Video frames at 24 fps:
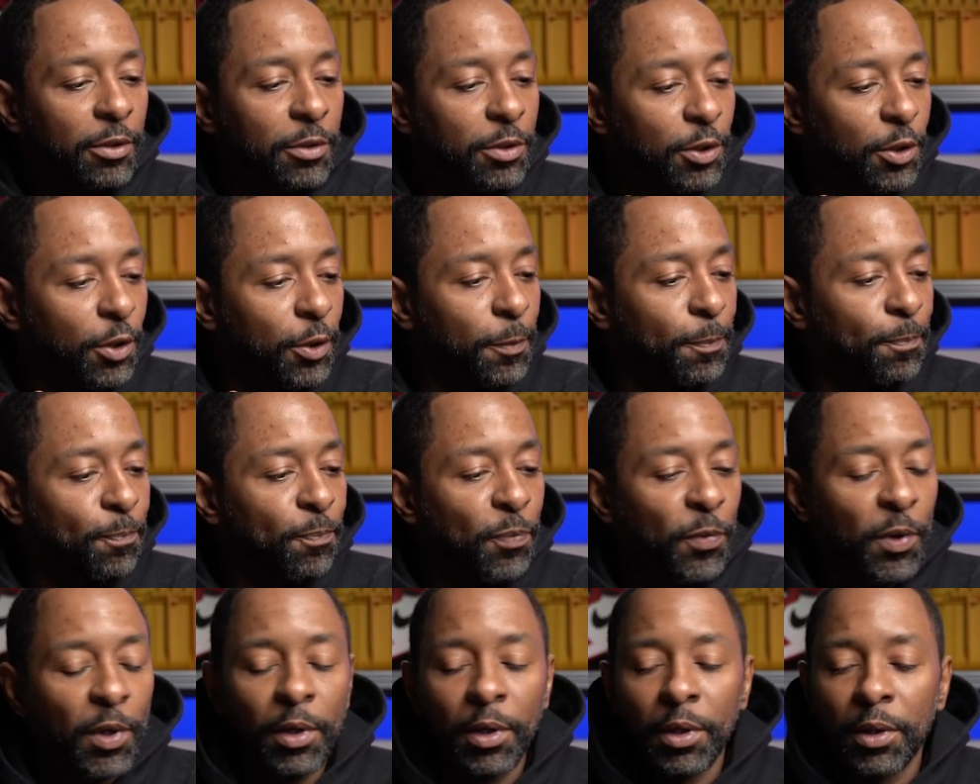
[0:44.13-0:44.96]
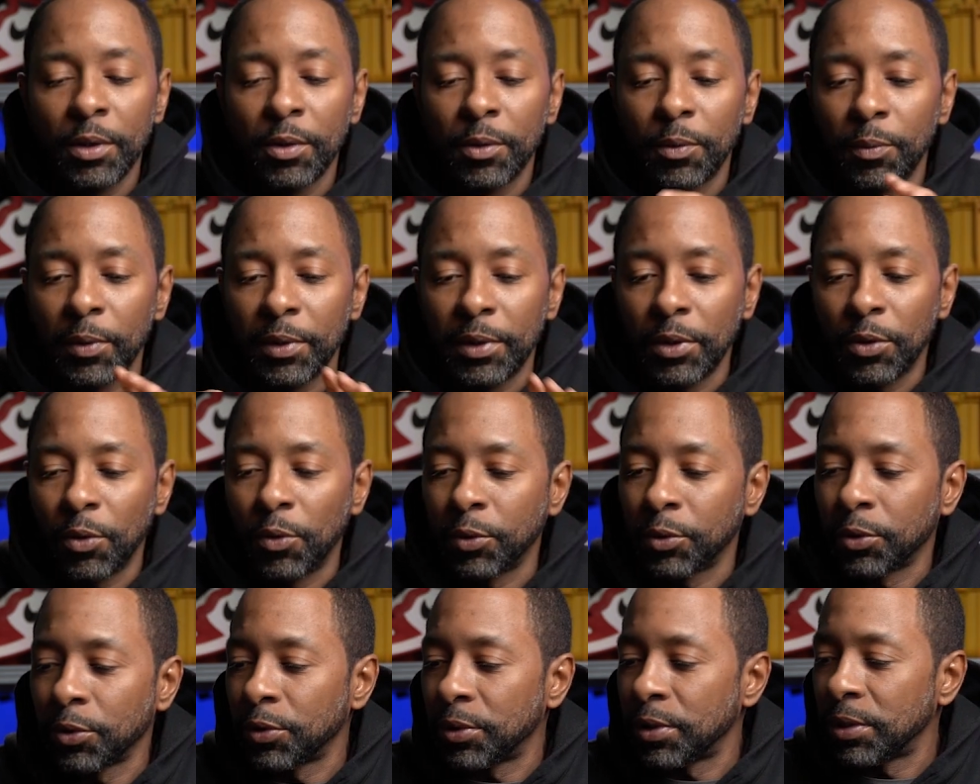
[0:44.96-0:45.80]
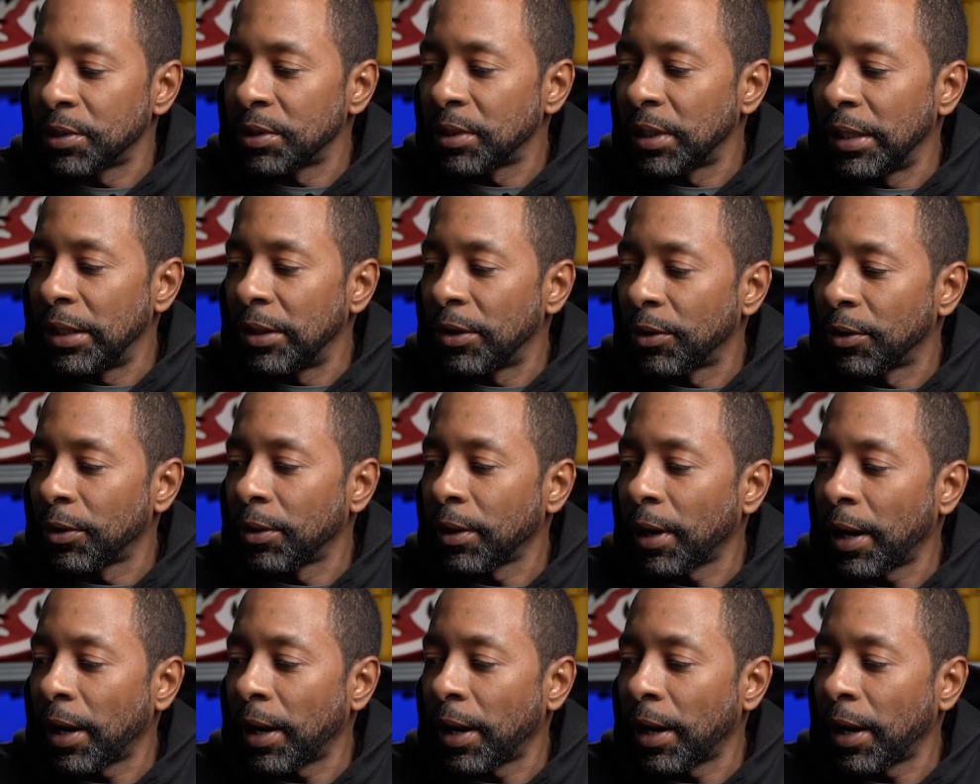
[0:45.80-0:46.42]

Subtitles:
So we ordered this here.